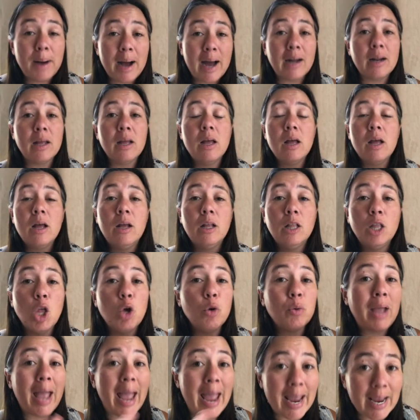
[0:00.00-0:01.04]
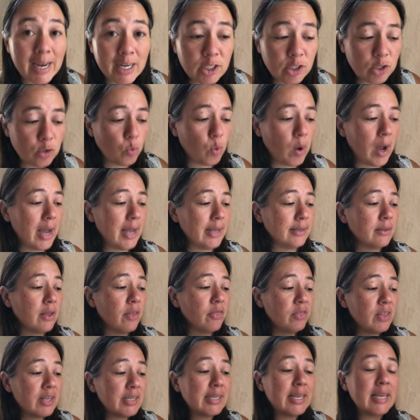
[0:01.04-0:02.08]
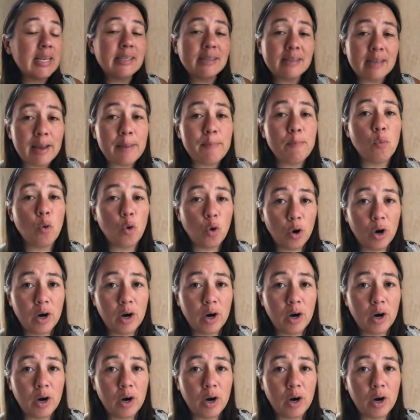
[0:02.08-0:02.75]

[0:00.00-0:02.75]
But location-wise, this is a